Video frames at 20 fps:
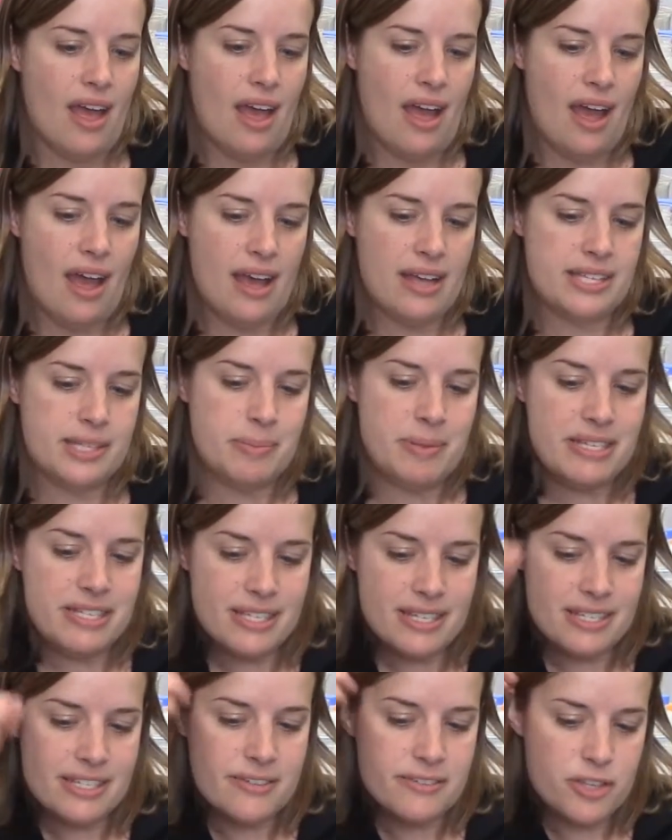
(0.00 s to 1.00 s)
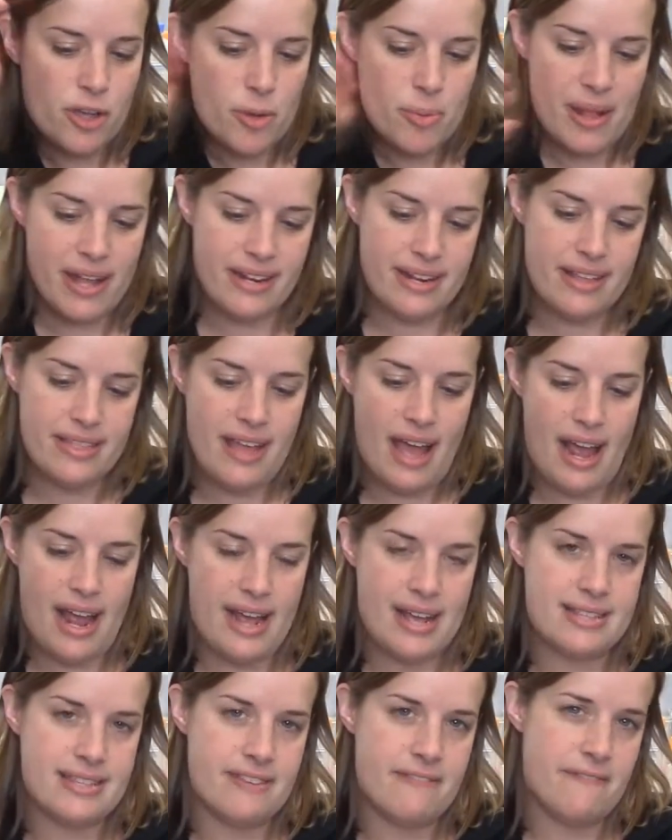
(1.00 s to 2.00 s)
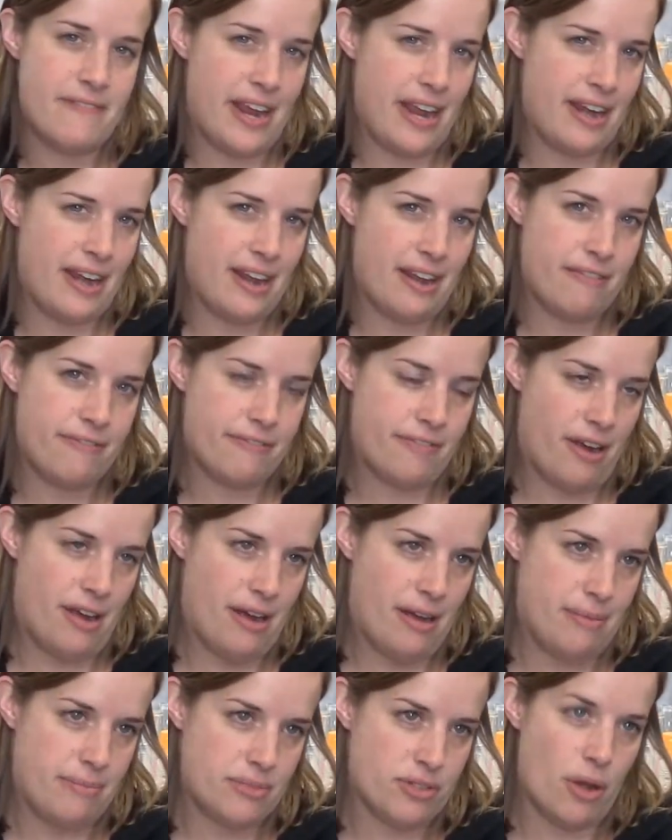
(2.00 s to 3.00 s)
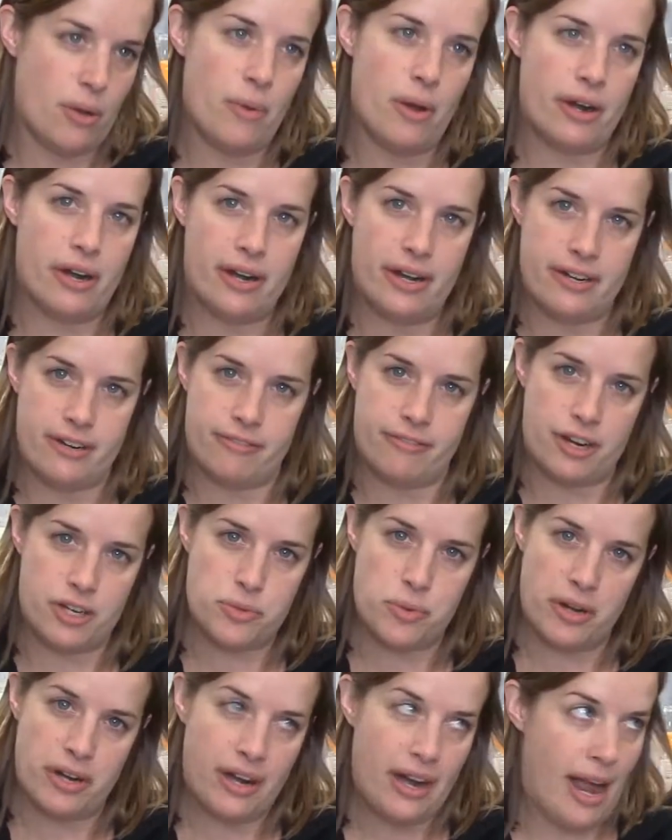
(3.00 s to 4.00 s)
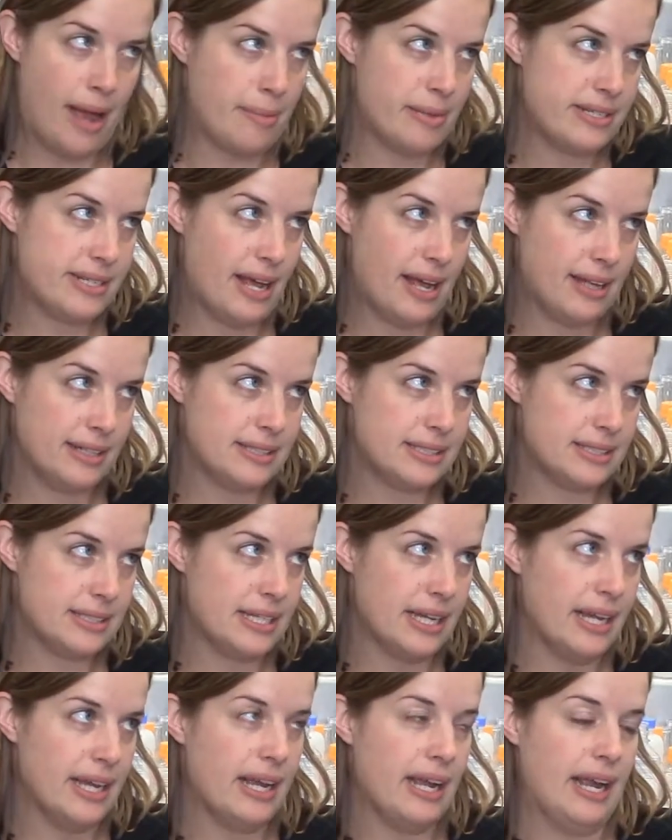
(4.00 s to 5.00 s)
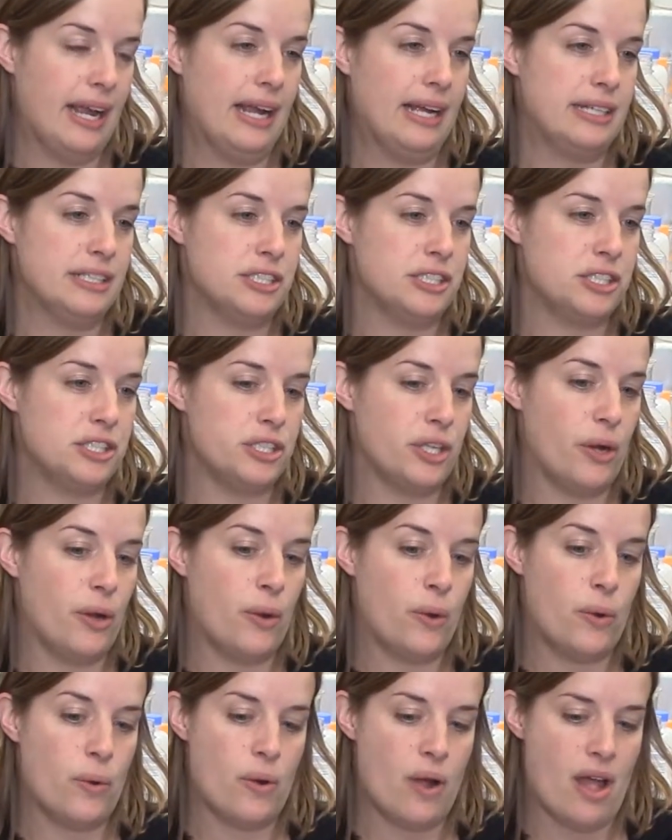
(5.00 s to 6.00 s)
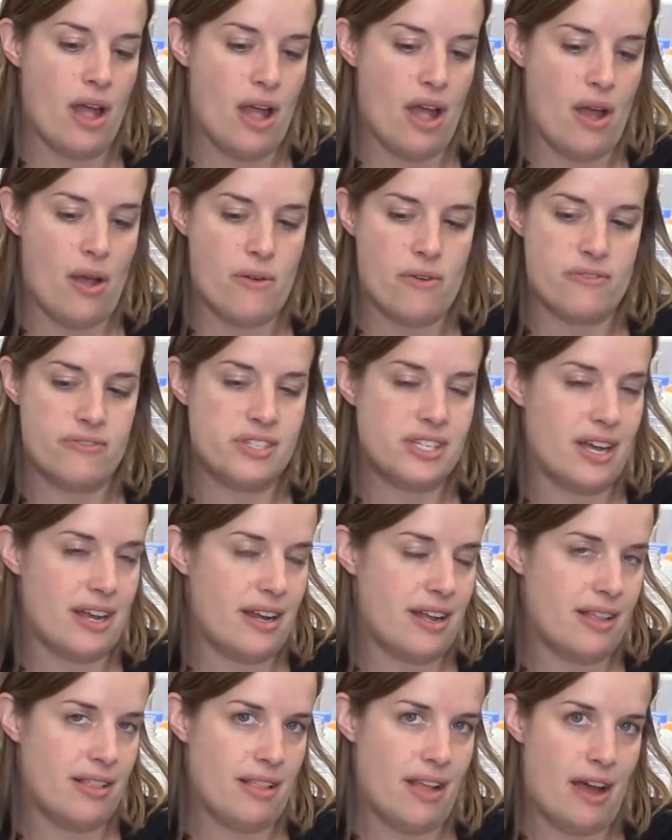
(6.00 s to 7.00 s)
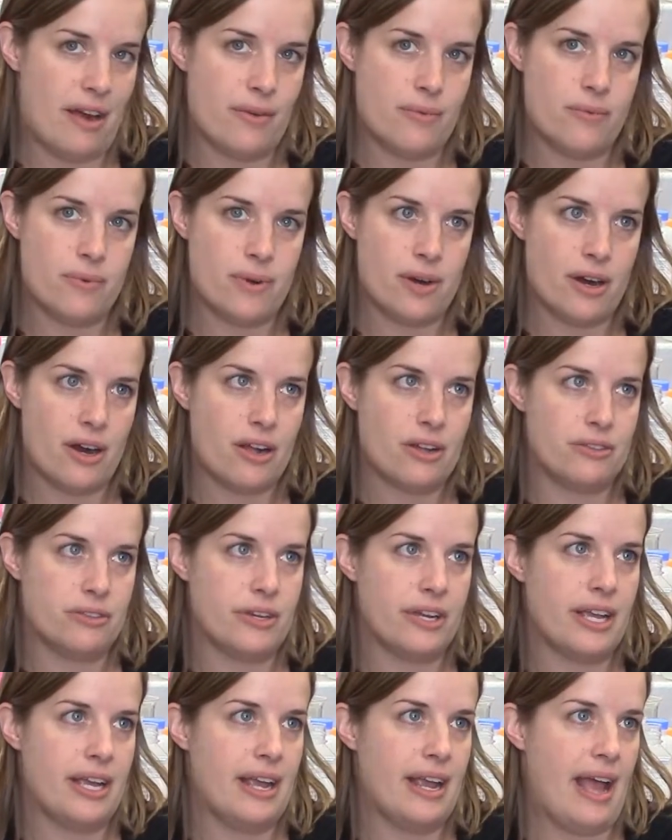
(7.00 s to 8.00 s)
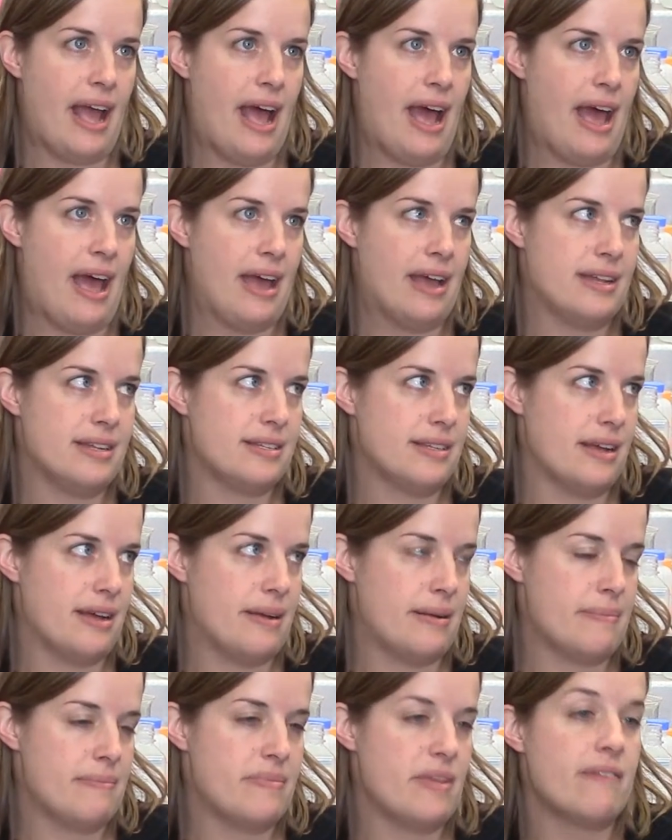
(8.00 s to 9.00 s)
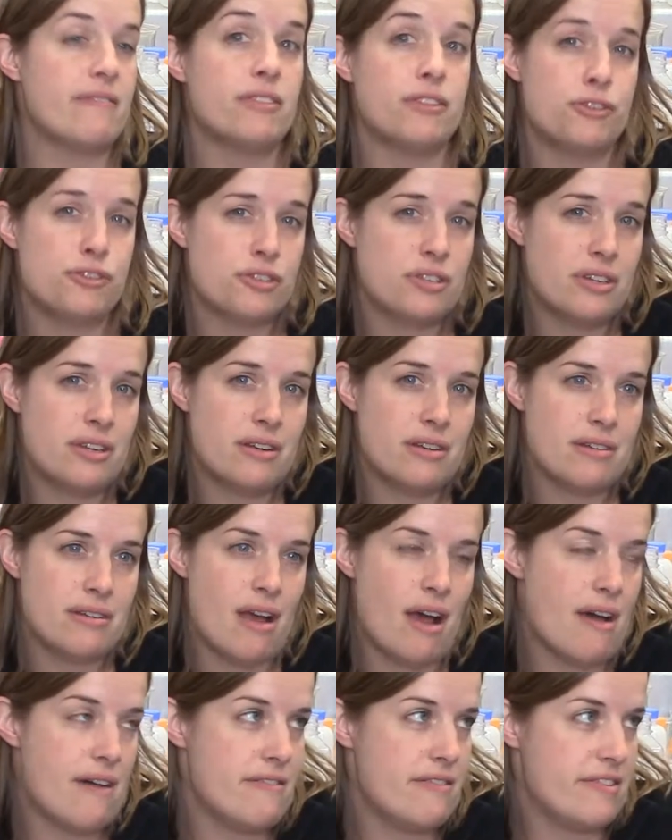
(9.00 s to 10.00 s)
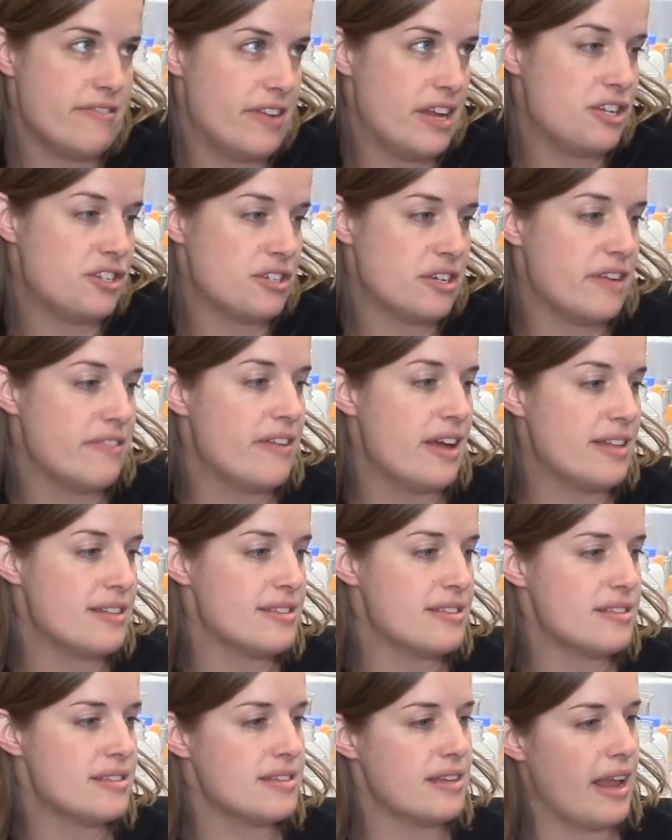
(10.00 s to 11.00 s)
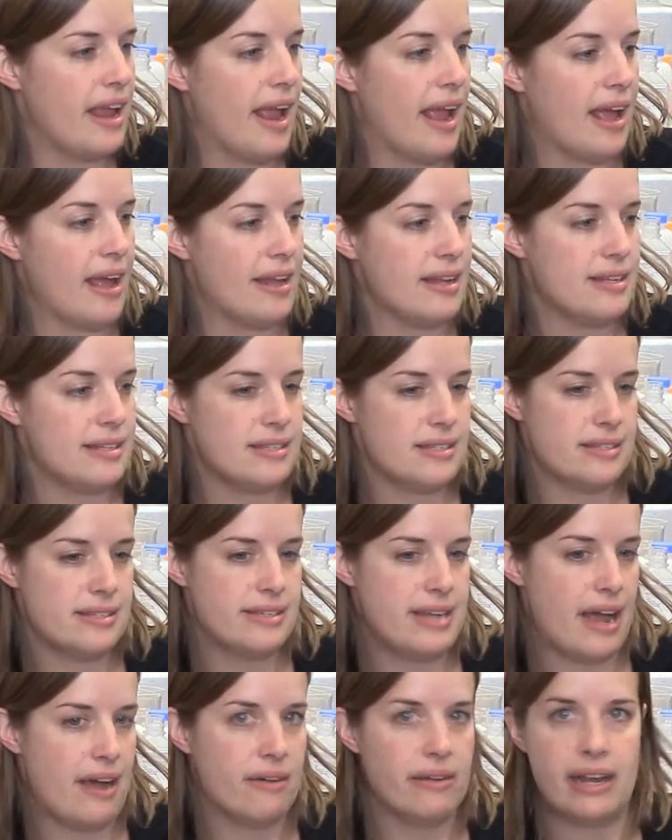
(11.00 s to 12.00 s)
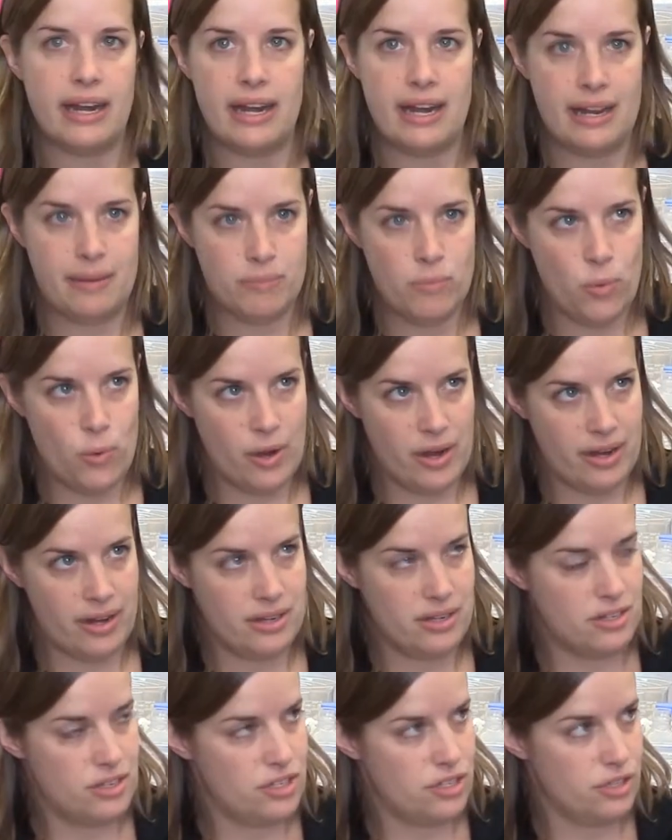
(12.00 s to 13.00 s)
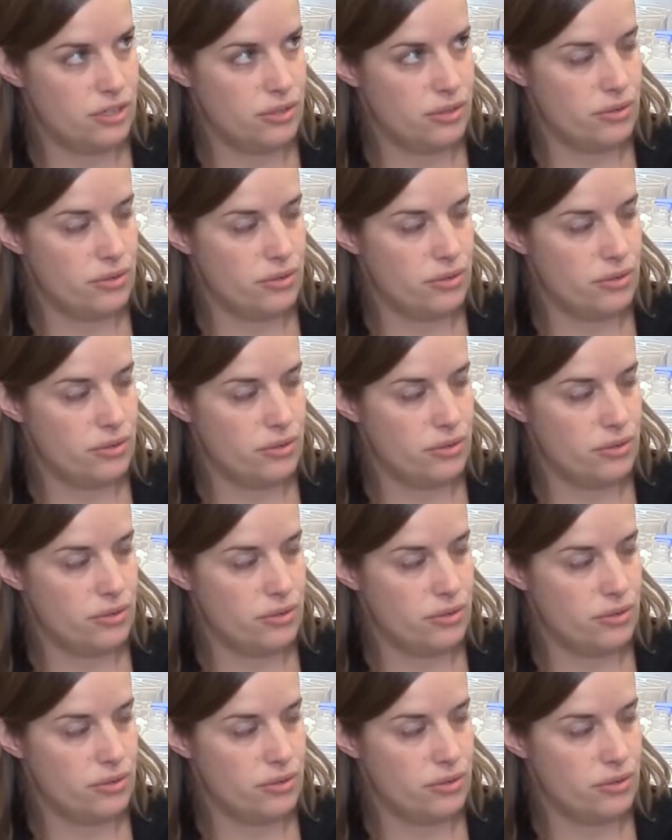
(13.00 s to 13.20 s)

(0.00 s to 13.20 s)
a species of zooplankton that has invaded from saltwater into freshwater habitats, and so done a lot of work looking at the evolution of invasion events, and now getting more into